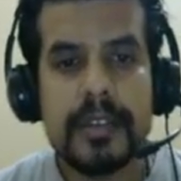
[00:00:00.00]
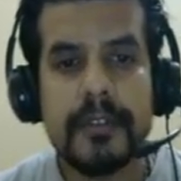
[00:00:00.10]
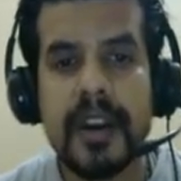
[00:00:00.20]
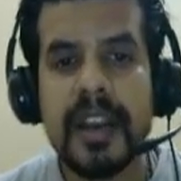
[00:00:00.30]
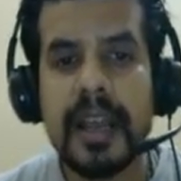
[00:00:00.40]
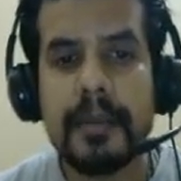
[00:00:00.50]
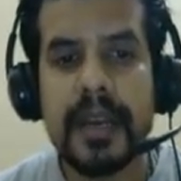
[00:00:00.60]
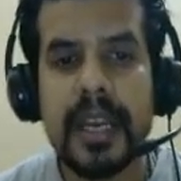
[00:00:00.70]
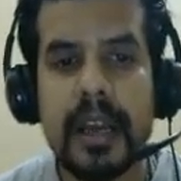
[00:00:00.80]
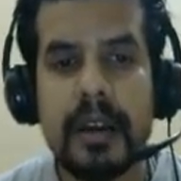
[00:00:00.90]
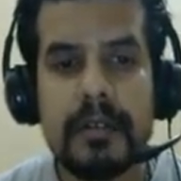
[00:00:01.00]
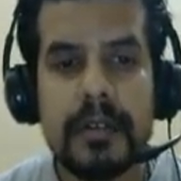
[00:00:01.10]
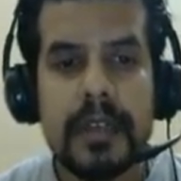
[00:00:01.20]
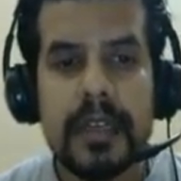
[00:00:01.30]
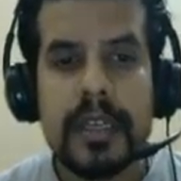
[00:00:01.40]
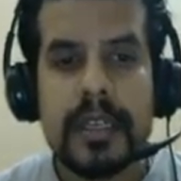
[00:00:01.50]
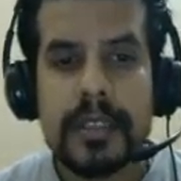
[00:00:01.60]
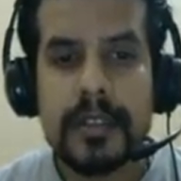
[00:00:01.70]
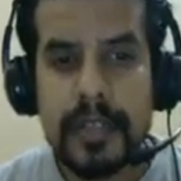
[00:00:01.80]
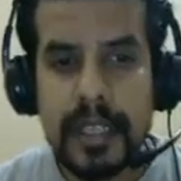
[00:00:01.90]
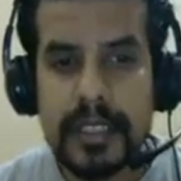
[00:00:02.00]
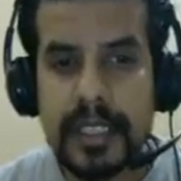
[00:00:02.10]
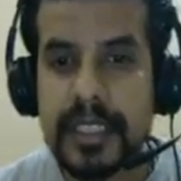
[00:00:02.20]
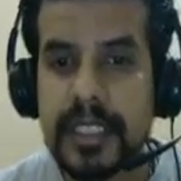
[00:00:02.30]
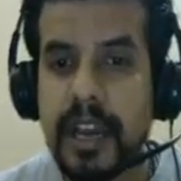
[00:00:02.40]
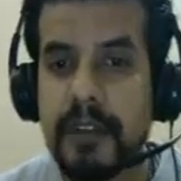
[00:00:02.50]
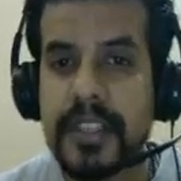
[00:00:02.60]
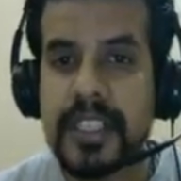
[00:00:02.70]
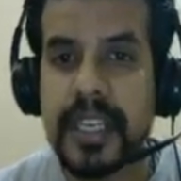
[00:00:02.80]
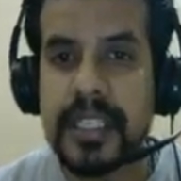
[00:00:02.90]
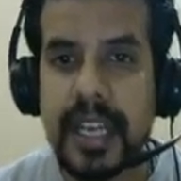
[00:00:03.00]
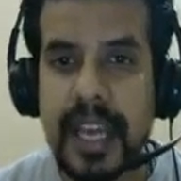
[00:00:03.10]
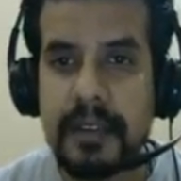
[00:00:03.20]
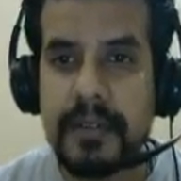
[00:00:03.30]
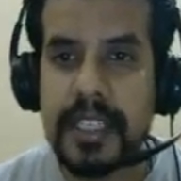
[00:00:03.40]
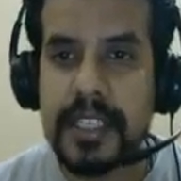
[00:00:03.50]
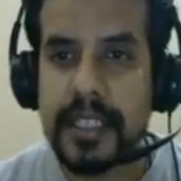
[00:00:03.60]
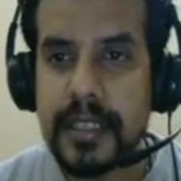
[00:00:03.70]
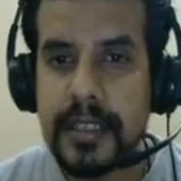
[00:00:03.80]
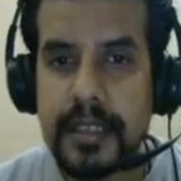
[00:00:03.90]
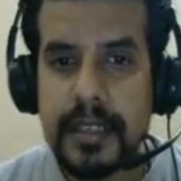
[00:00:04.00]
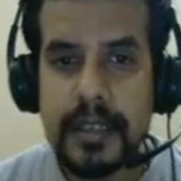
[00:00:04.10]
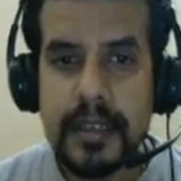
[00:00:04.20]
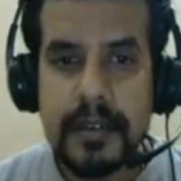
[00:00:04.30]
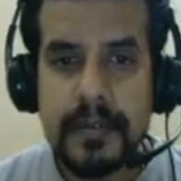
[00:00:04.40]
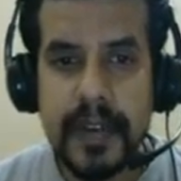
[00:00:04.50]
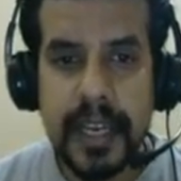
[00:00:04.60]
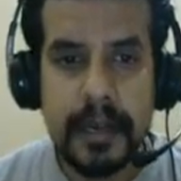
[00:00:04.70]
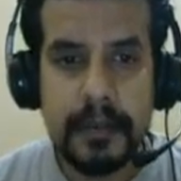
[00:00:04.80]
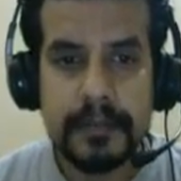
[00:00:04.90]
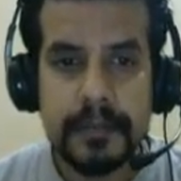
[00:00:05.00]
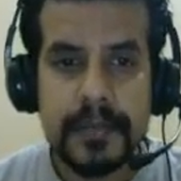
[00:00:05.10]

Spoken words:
So what will happen now? So this is how we change the language, fine.